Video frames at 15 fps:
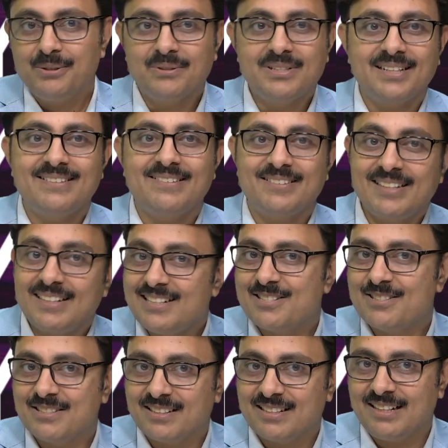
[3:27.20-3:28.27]
you can
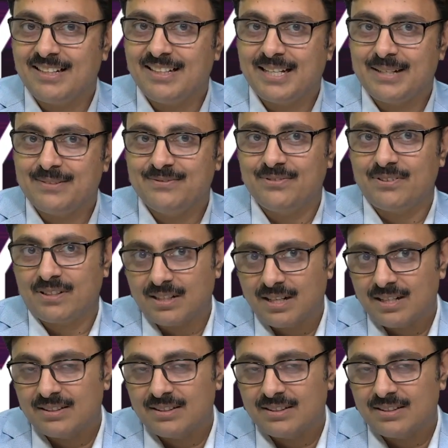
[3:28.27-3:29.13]
realistically aim for